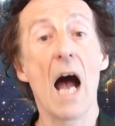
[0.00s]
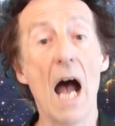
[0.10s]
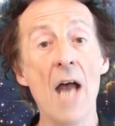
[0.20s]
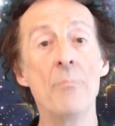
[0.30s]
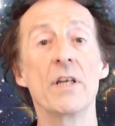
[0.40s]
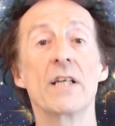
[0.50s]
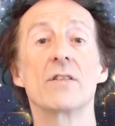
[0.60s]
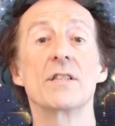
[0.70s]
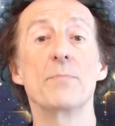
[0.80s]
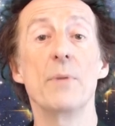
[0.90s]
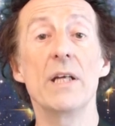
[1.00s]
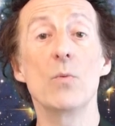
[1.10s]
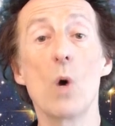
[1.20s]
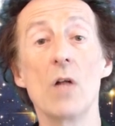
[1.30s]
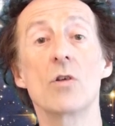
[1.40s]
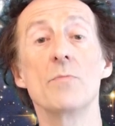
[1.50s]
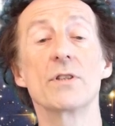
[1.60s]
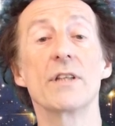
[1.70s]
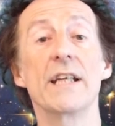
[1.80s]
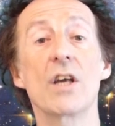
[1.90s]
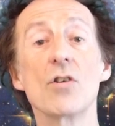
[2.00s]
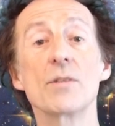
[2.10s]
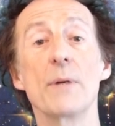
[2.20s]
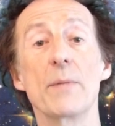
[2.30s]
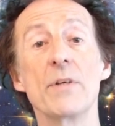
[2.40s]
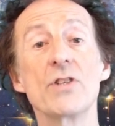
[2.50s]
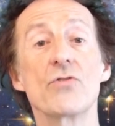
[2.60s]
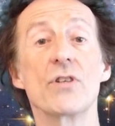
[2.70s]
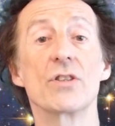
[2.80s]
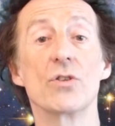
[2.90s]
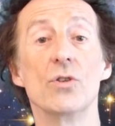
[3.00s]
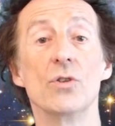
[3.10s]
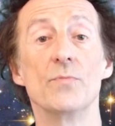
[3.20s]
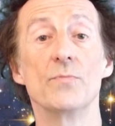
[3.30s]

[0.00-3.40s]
I'm Nicholas Mee, welcome to the Cosmic Mystery Tour.